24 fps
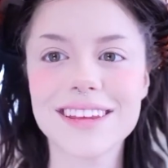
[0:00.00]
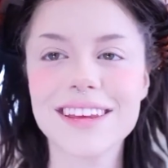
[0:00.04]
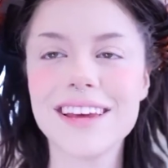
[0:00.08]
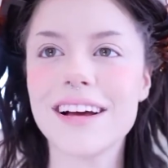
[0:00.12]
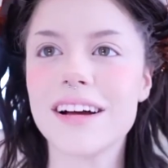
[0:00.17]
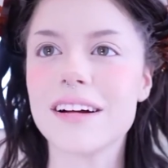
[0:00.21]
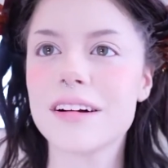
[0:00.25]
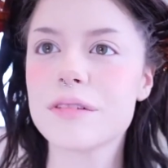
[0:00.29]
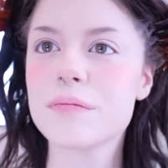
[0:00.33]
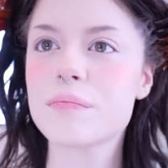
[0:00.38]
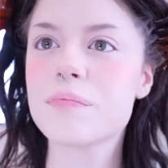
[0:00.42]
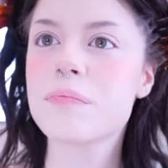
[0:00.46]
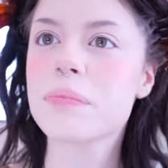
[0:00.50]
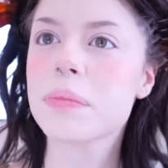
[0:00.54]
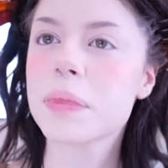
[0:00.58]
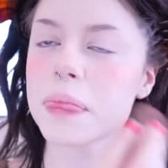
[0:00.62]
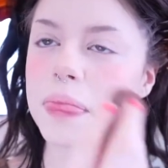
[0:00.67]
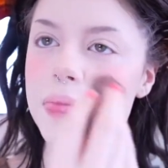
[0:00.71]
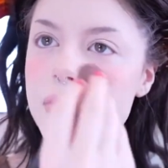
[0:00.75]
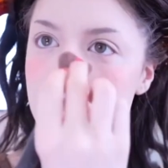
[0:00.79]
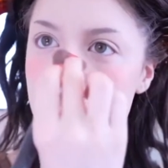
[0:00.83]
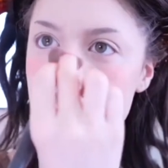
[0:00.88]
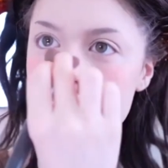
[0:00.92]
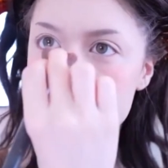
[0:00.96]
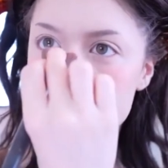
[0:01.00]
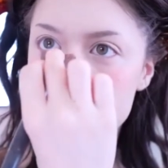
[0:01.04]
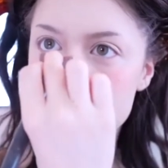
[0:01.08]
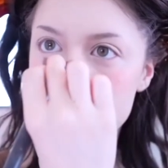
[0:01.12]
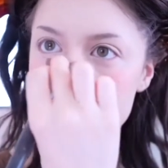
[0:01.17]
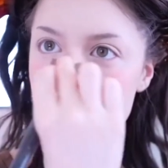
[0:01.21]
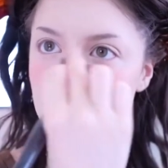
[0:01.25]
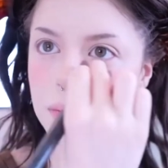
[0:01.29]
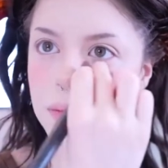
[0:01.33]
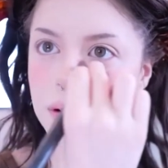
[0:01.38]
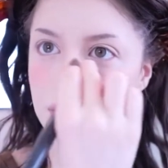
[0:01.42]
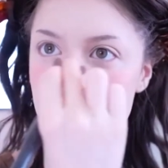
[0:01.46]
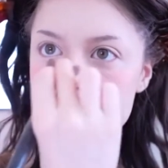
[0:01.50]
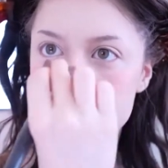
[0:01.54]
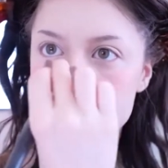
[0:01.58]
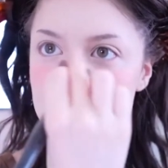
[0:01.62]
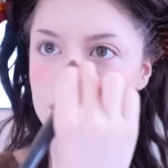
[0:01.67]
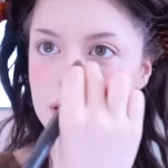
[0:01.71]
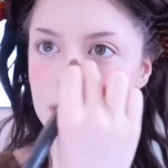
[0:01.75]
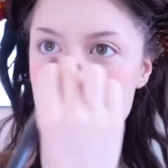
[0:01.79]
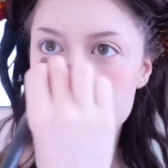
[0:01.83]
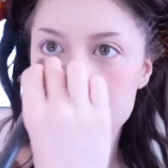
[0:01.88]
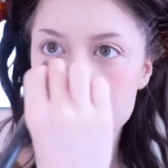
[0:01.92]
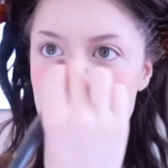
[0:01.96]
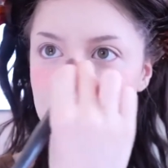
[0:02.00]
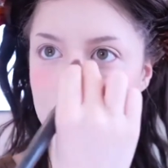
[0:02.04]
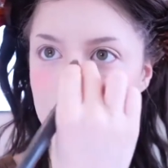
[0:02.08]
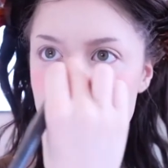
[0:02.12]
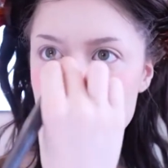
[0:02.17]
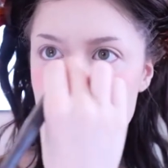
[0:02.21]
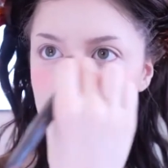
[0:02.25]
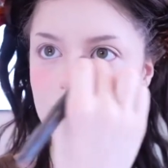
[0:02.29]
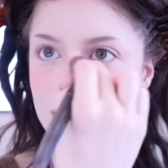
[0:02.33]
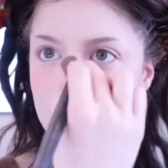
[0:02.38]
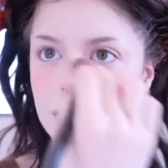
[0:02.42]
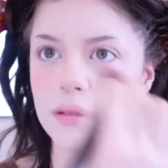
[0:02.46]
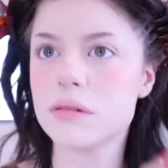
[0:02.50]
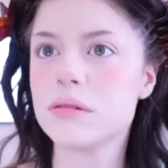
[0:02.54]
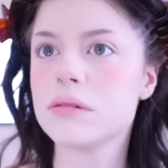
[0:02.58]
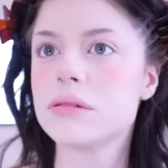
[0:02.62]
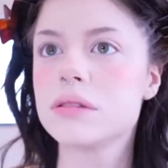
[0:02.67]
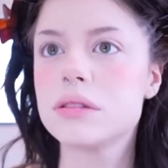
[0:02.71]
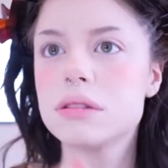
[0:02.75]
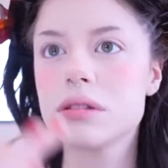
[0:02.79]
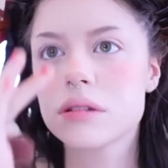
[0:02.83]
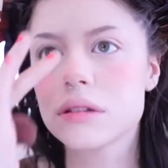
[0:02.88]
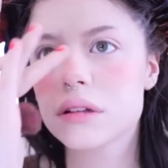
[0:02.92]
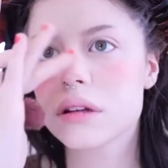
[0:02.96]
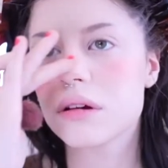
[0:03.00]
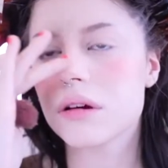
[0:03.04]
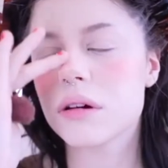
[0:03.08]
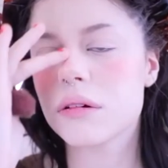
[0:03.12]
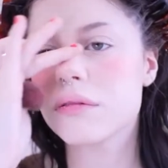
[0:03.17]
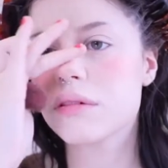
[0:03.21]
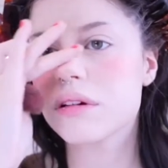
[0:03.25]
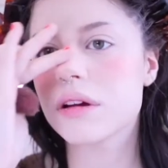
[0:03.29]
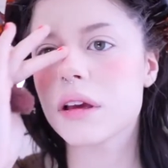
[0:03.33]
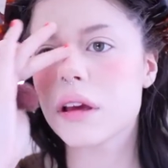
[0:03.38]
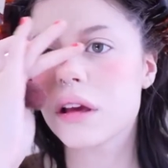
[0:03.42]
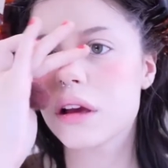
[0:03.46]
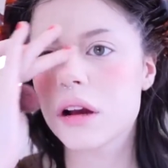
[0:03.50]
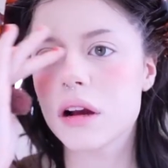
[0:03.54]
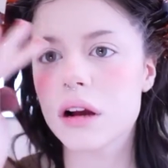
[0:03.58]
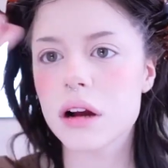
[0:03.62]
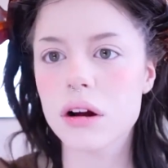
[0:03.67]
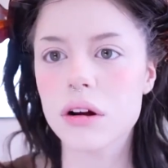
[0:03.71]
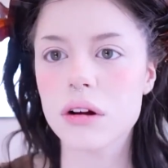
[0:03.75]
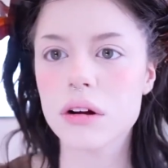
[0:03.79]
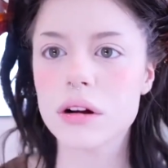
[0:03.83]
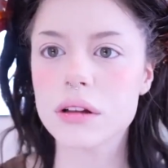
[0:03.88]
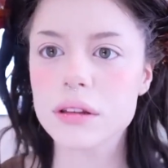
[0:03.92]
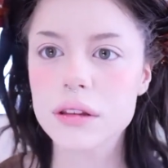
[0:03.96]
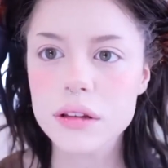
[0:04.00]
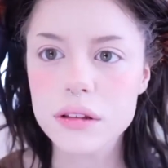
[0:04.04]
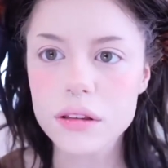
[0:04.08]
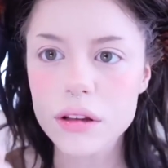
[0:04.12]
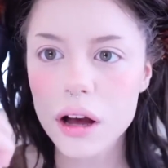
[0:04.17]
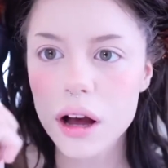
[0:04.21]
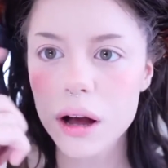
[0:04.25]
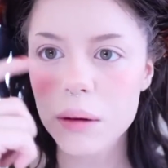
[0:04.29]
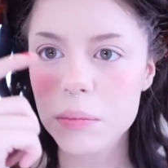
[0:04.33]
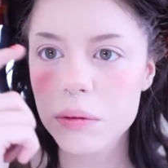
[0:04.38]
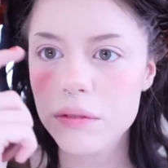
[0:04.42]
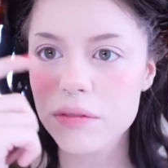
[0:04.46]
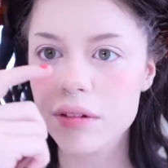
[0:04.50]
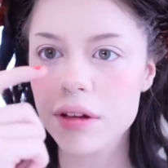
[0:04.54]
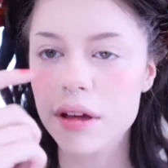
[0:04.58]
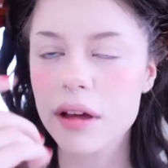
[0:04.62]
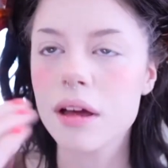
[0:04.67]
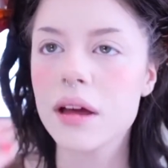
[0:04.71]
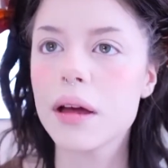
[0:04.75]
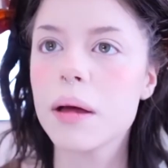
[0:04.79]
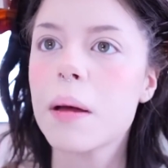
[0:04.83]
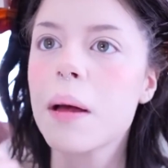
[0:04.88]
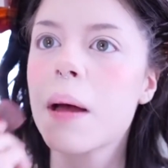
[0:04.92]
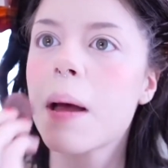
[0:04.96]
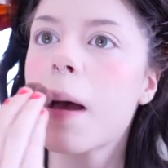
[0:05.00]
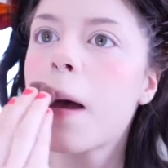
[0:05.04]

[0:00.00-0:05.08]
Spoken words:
Yeah. Put a little bit on the tip of my nose, over here, on the top of it.